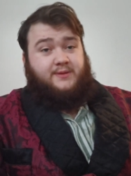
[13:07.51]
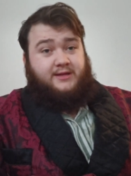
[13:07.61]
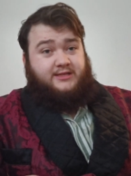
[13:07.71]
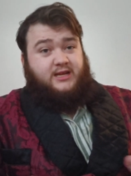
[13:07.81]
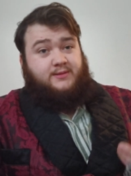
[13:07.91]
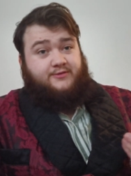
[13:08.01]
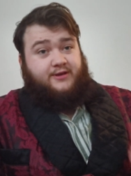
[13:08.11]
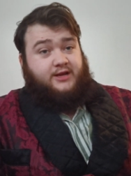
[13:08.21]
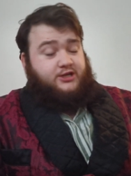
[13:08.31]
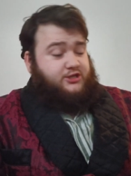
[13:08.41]
By the time I
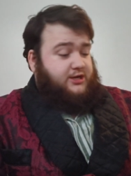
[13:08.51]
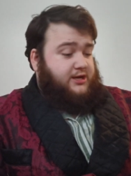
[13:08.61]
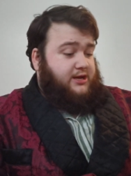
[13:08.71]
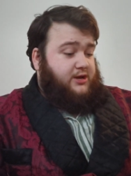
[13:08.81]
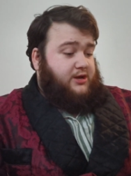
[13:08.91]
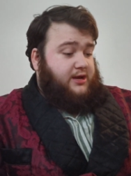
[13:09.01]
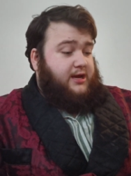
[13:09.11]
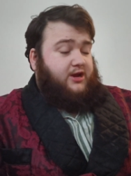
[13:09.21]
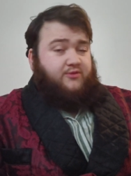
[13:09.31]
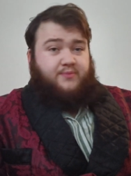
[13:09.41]
finish,
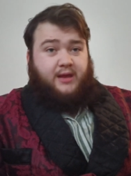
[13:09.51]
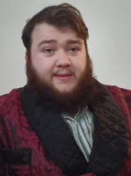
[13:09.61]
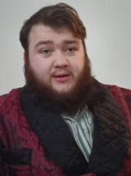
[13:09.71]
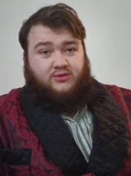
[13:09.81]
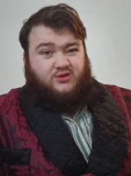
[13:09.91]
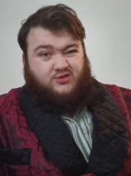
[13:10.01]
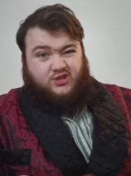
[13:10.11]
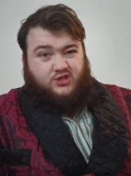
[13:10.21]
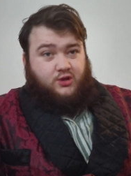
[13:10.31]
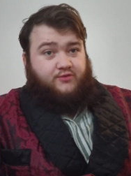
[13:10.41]
it'll be about
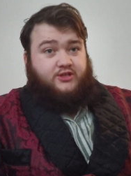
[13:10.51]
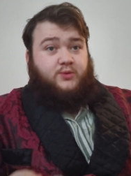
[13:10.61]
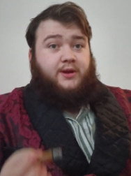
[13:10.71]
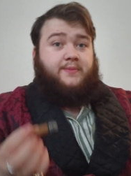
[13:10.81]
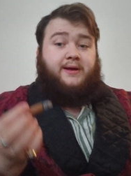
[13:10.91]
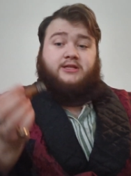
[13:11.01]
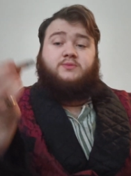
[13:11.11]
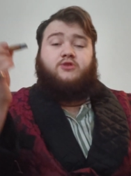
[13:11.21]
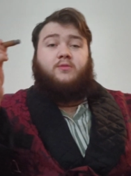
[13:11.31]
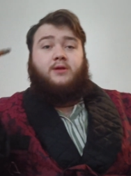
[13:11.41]
just over 20
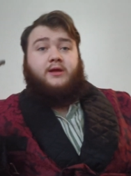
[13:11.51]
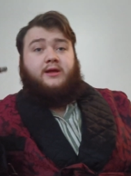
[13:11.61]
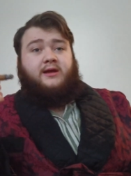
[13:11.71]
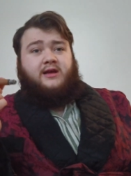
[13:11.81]
past probably.